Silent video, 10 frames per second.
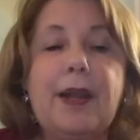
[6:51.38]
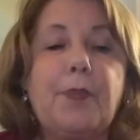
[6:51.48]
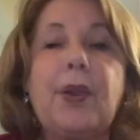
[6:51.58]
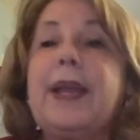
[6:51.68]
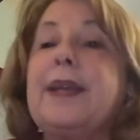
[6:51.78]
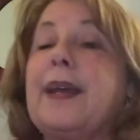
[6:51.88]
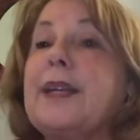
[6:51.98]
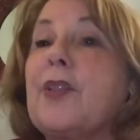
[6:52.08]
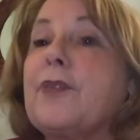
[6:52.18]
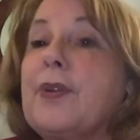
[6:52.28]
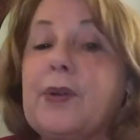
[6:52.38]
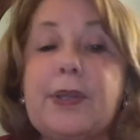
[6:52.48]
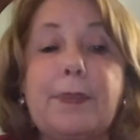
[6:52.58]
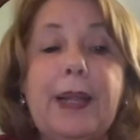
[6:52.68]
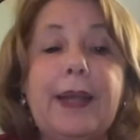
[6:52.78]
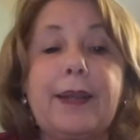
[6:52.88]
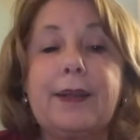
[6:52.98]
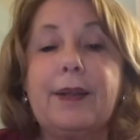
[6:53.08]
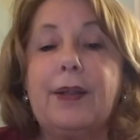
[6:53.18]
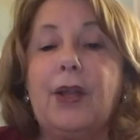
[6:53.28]
Number 8. Another fill in the
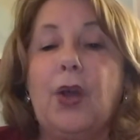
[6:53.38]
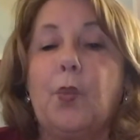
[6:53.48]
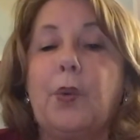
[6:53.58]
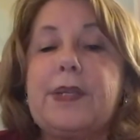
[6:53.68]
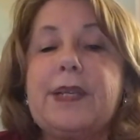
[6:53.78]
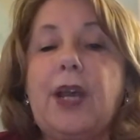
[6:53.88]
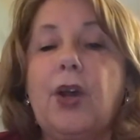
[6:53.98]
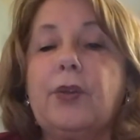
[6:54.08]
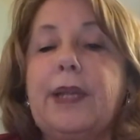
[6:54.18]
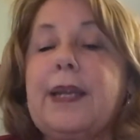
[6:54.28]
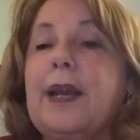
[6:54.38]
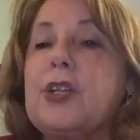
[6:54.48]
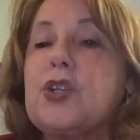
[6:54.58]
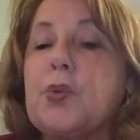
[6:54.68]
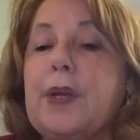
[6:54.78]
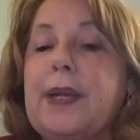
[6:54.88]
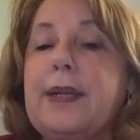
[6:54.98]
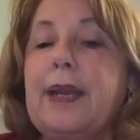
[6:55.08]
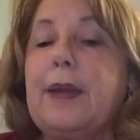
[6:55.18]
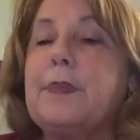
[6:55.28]
blank. What's the only
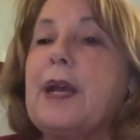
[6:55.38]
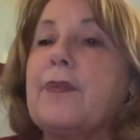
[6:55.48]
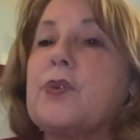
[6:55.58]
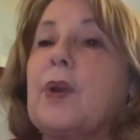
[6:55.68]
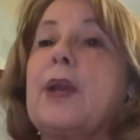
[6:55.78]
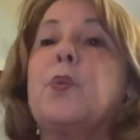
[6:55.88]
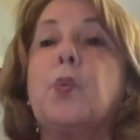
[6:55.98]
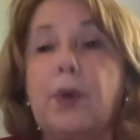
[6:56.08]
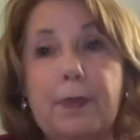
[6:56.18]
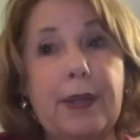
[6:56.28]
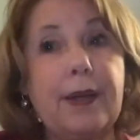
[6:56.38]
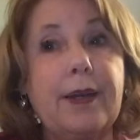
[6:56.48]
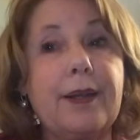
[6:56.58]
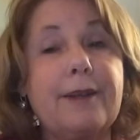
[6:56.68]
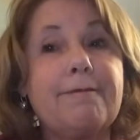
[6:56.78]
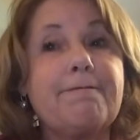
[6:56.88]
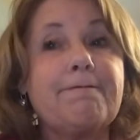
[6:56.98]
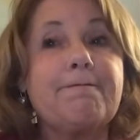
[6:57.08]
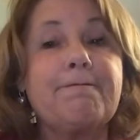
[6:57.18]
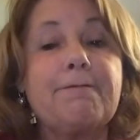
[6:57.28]
country named after a woman?
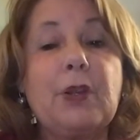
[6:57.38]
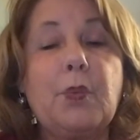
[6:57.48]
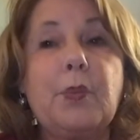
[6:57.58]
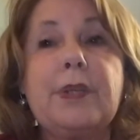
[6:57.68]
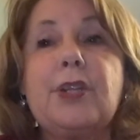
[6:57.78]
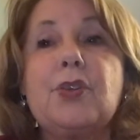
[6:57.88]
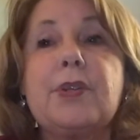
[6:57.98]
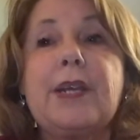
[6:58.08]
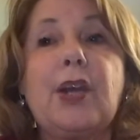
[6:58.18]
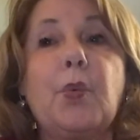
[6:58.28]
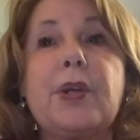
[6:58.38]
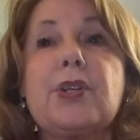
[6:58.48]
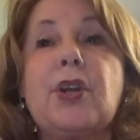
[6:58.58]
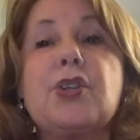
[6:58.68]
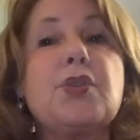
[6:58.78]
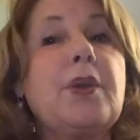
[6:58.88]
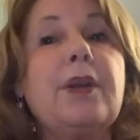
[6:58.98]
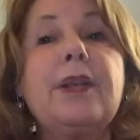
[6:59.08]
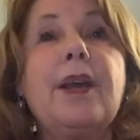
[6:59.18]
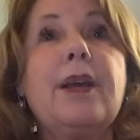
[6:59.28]
What did you say? It wasn't
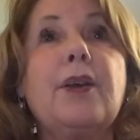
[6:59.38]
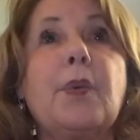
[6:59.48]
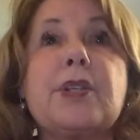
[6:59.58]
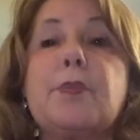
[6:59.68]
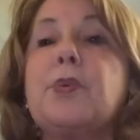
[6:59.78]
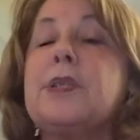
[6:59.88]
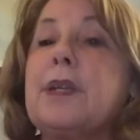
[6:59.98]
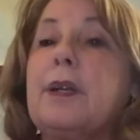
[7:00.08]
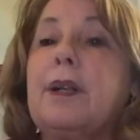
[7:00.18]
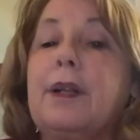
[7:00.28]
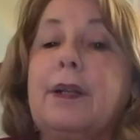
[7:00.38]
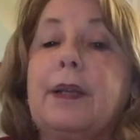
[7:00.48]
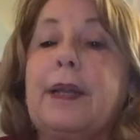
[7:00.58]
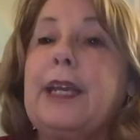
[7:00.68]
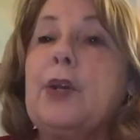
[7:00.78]
Australia. It wasn't Brazil.